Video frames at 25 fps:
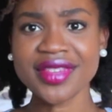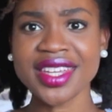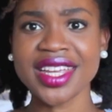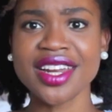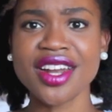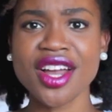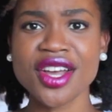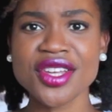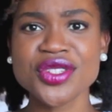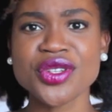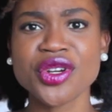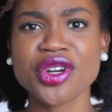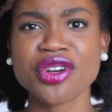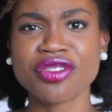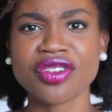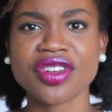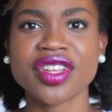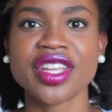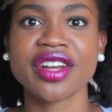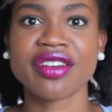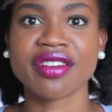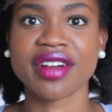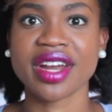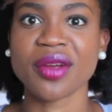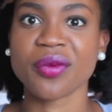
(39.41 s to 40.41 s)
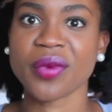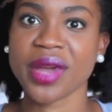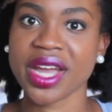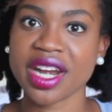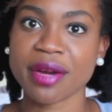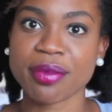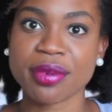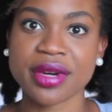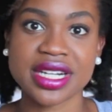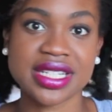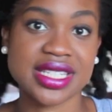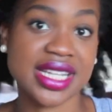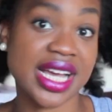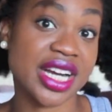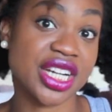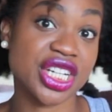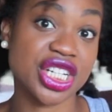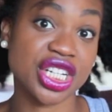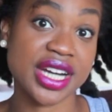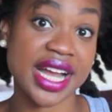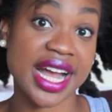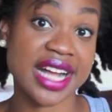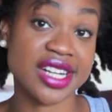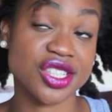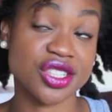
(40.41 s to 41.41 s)
and also a really great way to protect
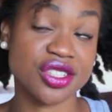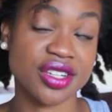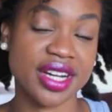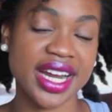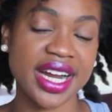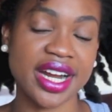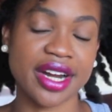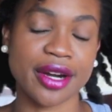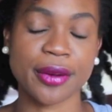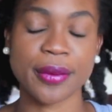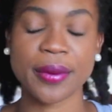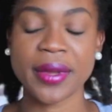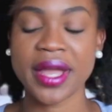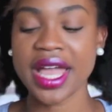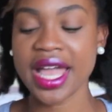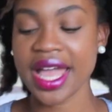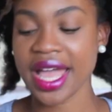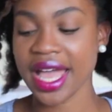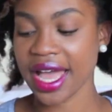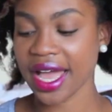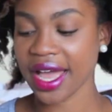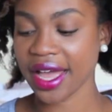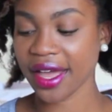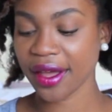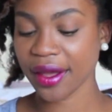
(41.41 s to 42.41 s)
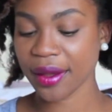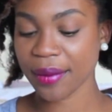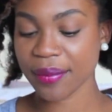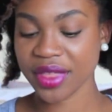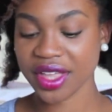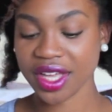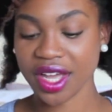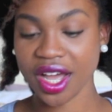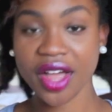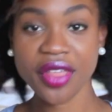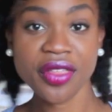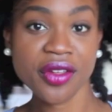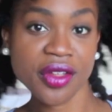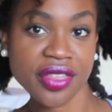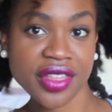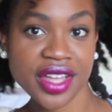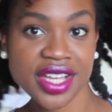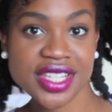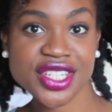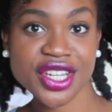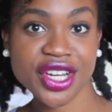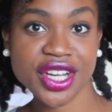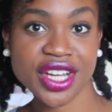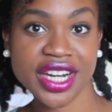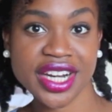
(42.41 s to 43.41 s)
your natural hair. The other
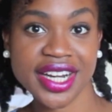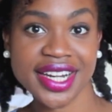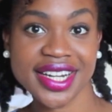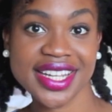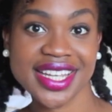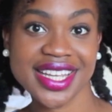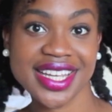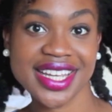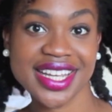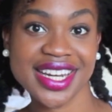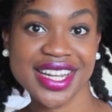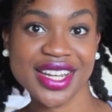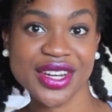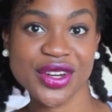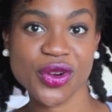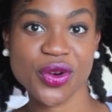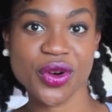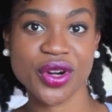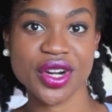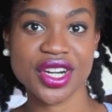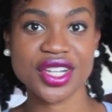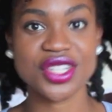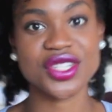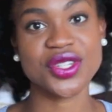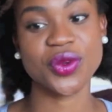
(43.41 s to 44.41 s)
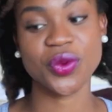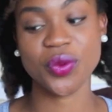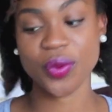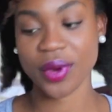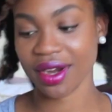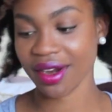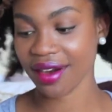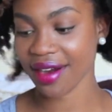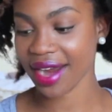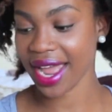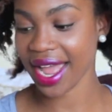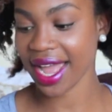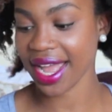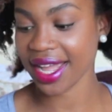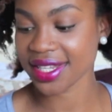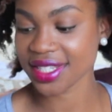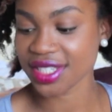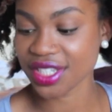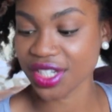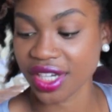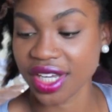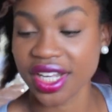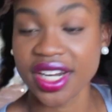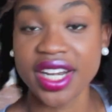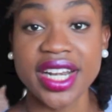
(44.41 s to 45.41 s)
things you're going to need in order to wear
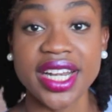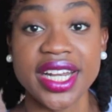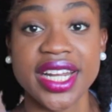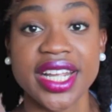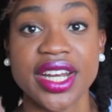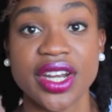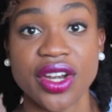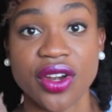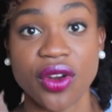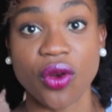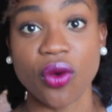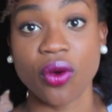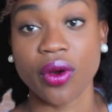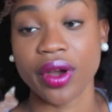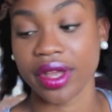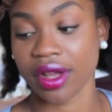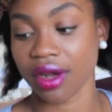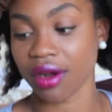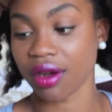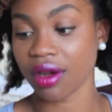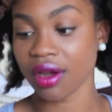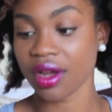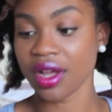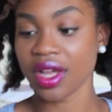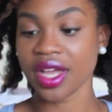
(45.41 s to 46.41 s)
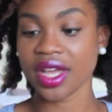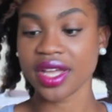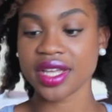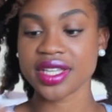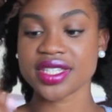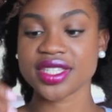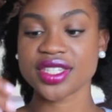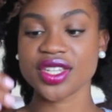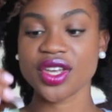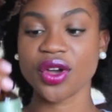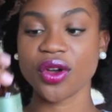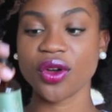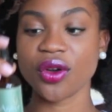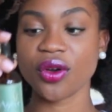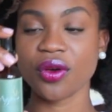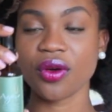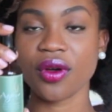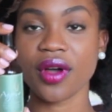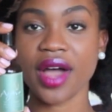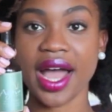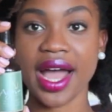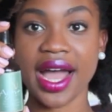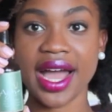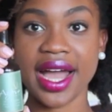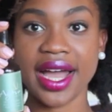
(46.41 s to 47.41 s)
hats, you're going to need an oil.
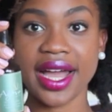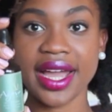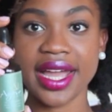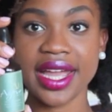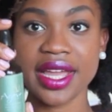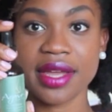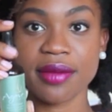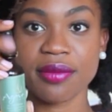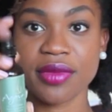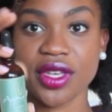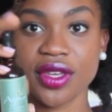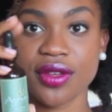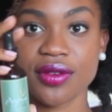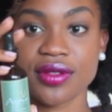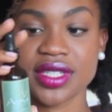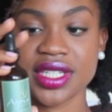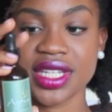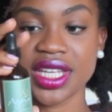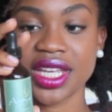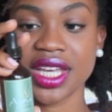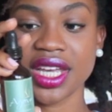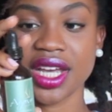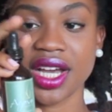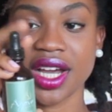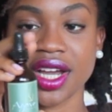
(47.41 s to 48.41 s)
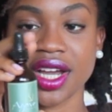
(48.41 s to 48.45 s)
So I am using